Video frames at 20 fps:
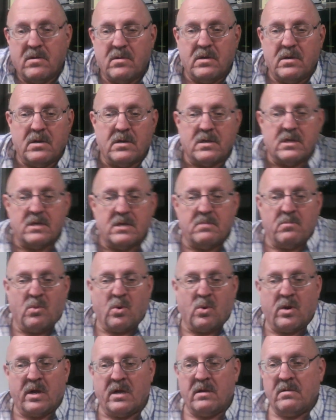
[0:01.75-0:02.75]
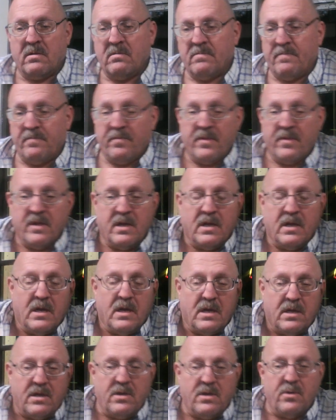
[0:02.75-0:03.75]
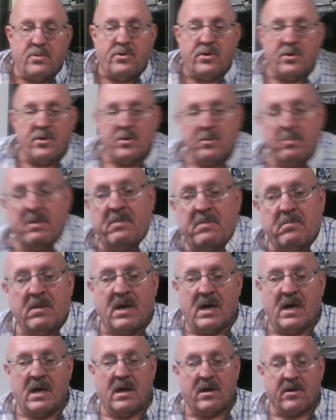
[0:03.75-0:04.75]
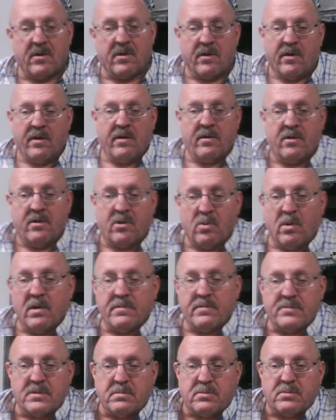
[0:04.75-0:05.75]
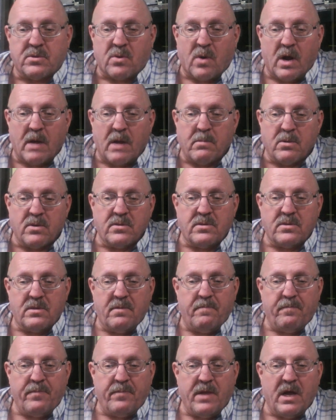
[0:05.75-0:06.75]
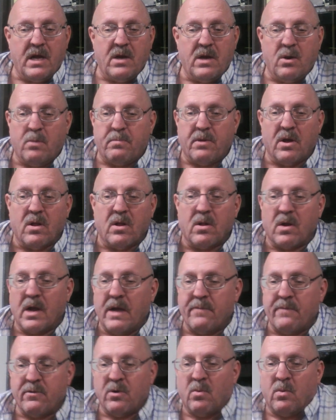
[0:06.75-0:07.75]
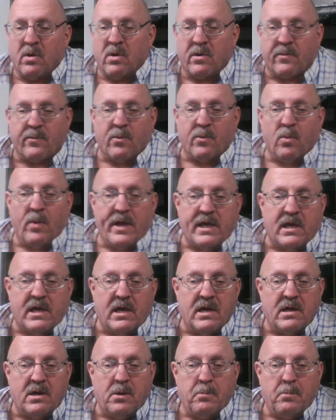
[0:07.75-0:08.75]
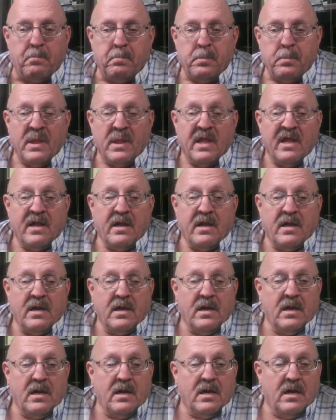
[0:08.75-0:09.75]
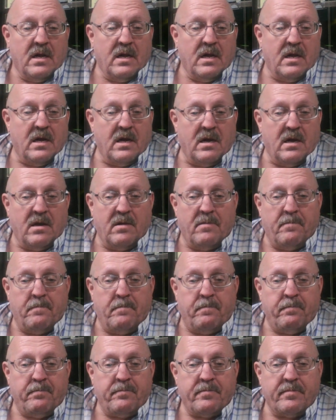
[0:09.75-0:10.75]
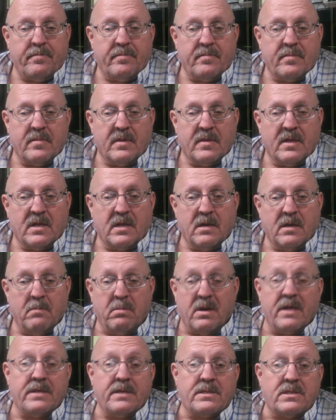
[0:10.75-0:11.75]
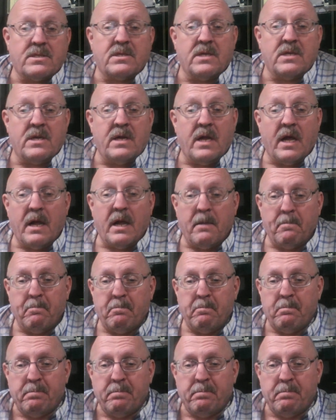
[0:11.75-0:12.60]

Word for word: Well, good morning, YouTube and my 112 subscribers. I hope y'all are having a wonderful weekend. Uh, blessed Sunday.